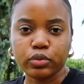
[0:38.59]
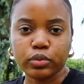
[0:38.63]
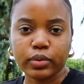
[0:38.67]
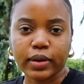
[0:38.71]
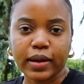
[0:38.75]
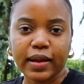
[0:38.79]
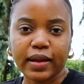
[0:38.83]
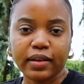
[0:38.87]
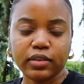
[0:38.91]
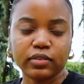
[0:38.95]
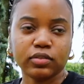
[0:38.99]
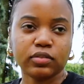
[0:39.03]
you
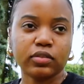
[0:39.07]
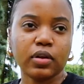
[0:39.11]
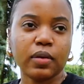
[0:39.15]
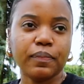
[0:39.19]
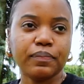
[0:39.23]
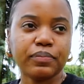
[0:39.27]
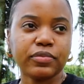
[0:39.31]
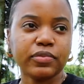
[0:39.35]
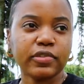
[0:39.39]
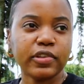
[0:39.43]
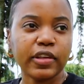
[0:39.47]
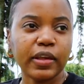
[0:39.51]
guys
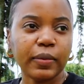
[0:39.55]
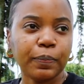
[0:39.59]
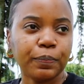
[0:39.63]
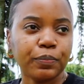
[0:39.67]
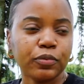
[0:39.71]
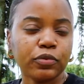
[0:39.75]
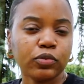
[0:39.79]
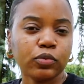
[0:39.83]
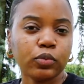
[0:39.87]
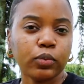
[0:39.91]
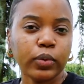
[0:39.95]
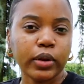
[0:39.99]
some
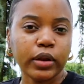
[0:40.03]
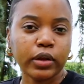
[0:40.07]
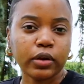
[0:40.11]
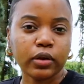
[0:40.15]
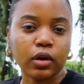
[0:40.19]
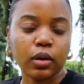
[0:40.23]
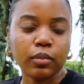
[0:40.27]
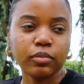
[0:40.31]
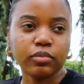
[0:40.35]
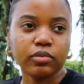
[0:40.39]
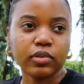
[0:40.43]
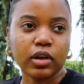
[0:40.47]
tips when it
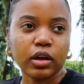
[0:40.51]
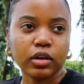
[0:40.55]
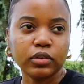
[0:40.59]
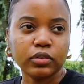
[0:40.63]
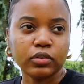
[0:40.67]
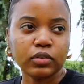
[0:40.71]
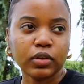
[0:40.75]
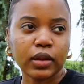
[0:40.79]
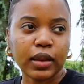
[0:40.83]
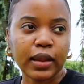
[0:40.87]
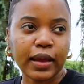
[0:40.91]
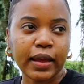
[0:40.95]
comes
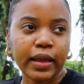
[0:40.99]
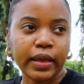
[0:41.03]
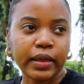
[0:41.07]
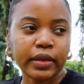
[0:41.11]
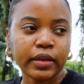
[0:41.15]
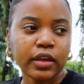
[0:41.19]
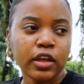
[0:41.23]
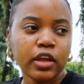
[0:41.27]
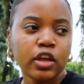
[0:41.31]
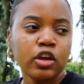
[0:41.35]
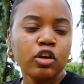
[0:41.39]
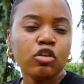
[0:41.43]
on to
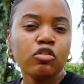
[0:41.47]
like